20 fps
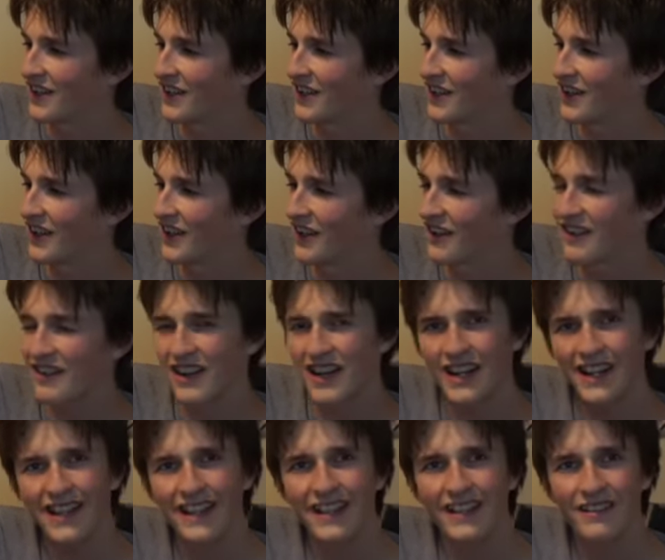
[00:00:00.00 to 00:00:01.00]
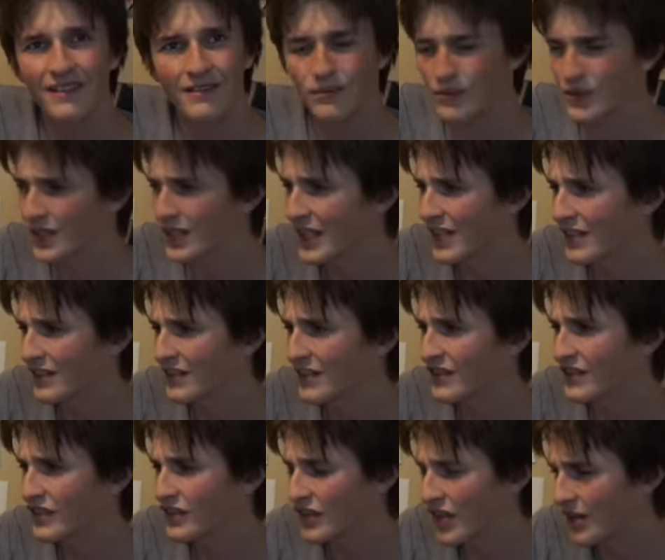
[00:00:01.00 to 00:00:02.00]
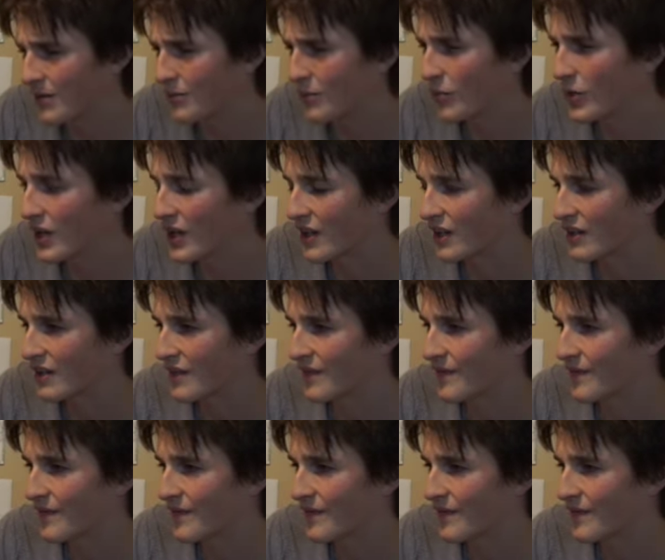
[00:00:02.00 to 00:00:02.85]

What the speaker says: Alright, we're getting somewhere.